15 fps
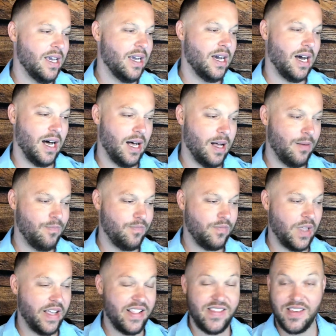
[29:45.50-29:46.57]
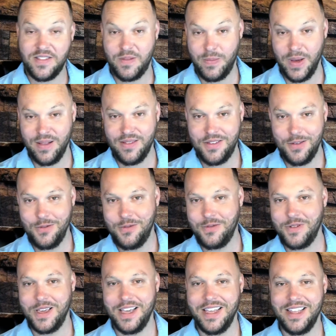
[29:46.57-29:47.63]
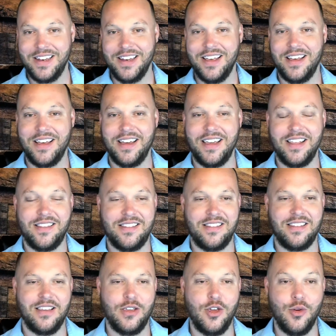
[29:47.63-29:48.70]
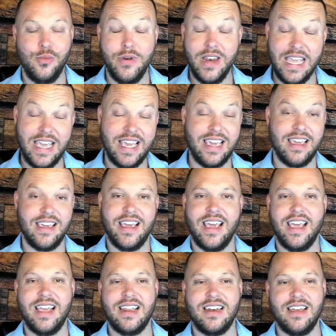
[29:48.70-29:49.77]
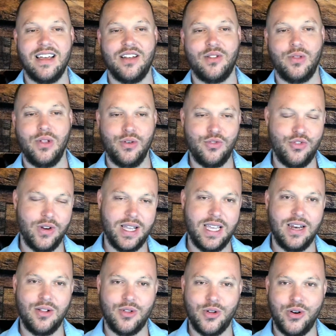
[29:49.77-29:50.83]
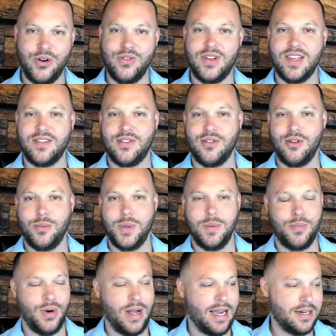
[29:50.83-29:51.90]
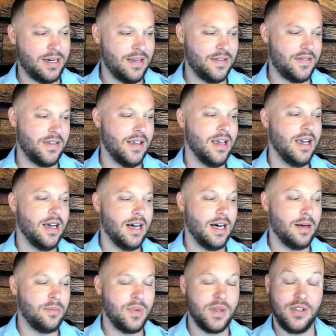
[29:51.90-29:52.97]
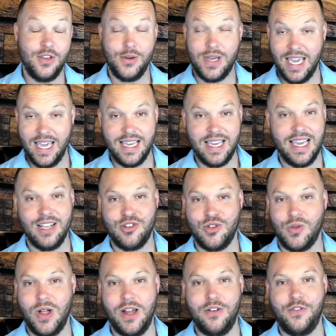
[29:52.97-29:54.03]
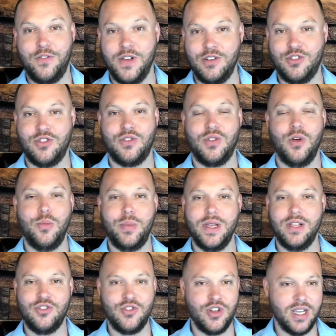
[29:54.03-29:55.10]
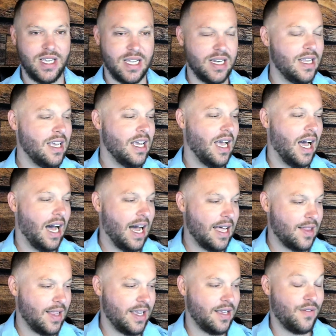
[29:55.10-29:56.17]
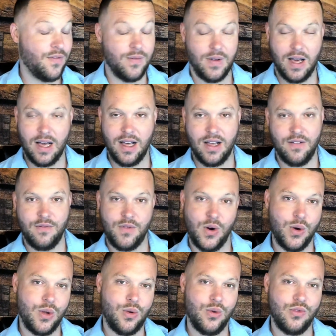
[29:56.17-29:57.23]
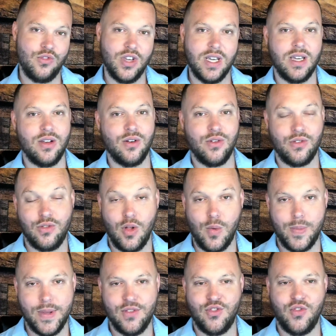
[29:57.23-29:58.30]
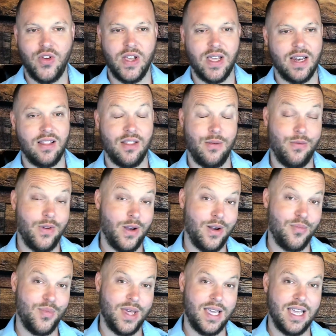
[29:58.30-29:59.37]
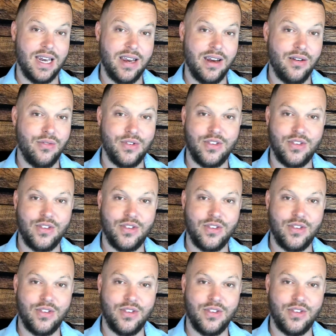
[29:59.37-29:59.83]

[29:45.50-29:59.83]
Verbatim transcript: Um, it's expensive and uh, it's unique and uh, a little tricky to learn. Takes a little bit of practice, um, but you can catch a lot of fish slow pitch jigging. I like uh, vertical jigging or slow pitch jigging at the very beginning of a